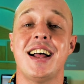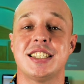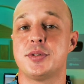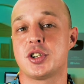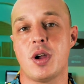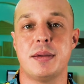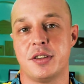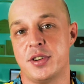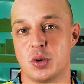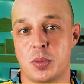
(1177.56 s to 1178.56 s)
and subscribe
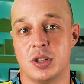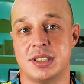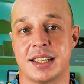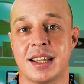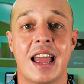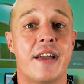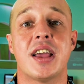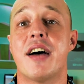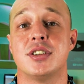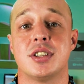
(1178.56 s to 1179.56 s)
to VisualPolitik if
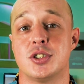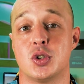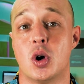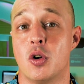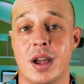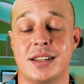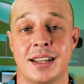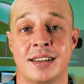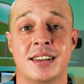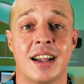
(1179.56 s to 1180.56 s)
you haven't done so
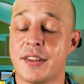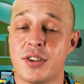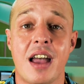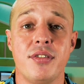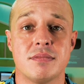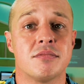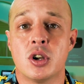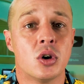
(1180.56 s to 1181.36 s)
already. And if you haven't,